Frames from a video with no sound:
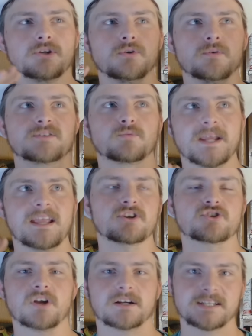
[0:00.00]
who is
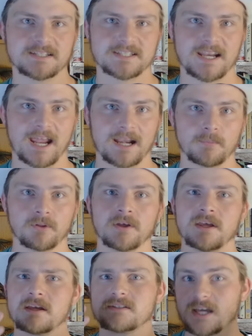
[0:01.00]
reconstructing said animal
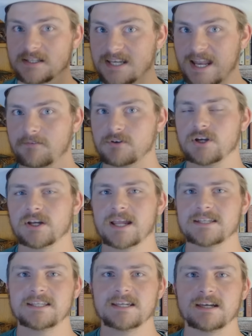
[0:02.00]
doesn't have a good
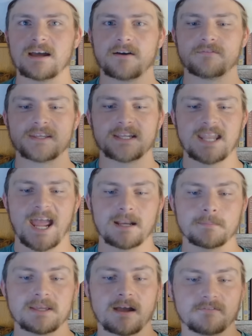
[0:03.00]
idea of the
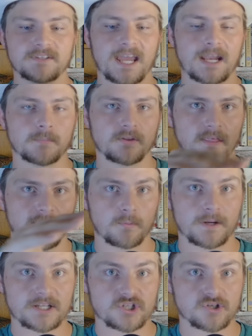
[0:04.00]
anatomy of the animal that they're
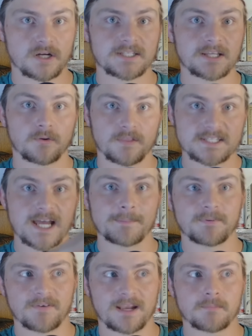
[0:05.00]
reconstructing or the
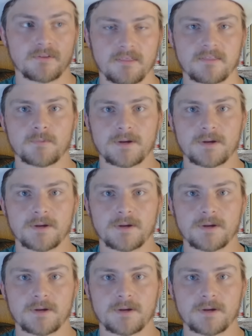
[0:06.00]
type of animal that they're